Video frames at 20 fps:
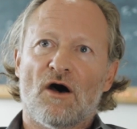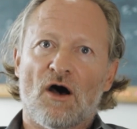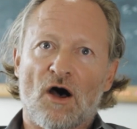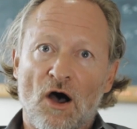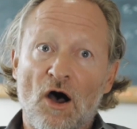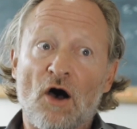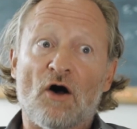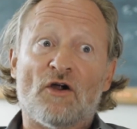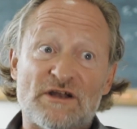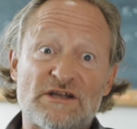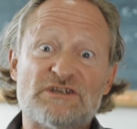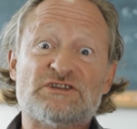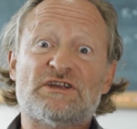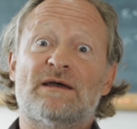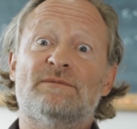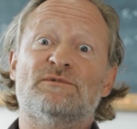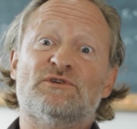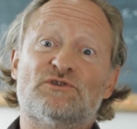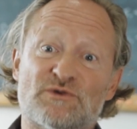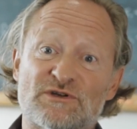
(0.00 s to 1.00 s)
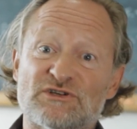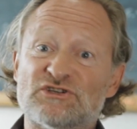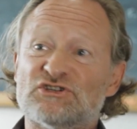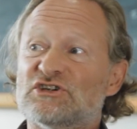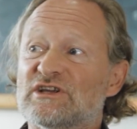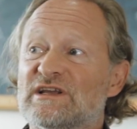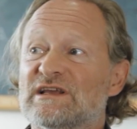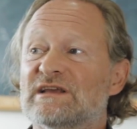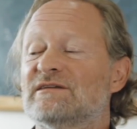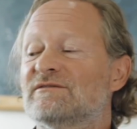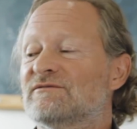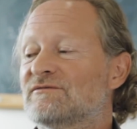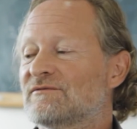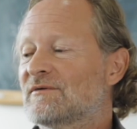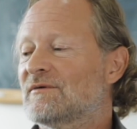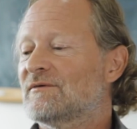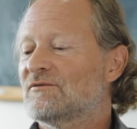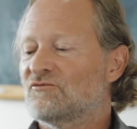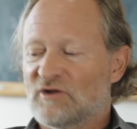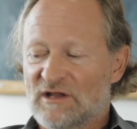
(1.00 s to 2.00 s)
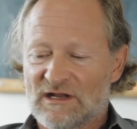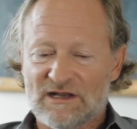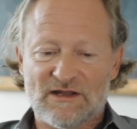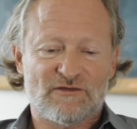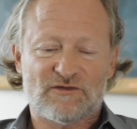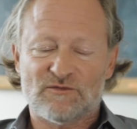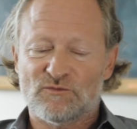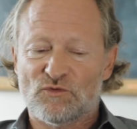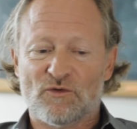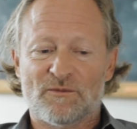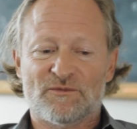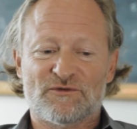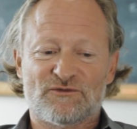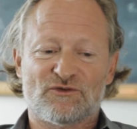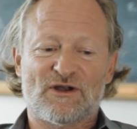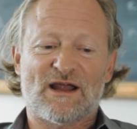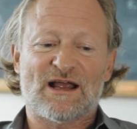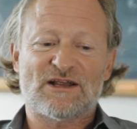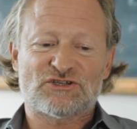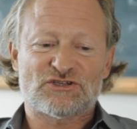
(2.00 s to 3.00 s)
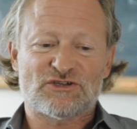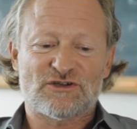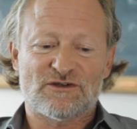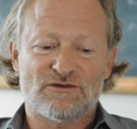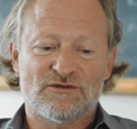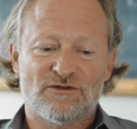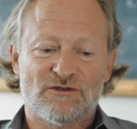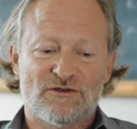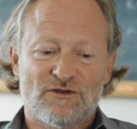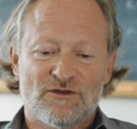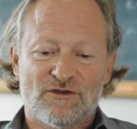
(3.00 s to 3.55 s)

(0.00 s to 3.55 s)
are an attempt to achieve realism or abstraction